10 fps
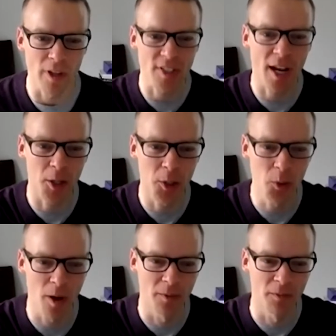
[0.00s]
side are
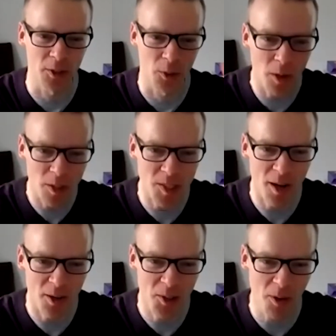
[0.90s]
you on, Victor? What
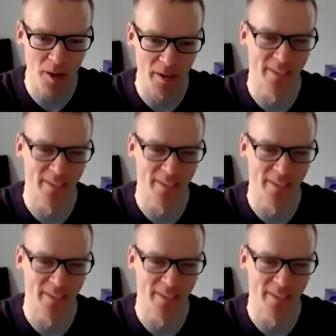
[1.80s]
side are you on?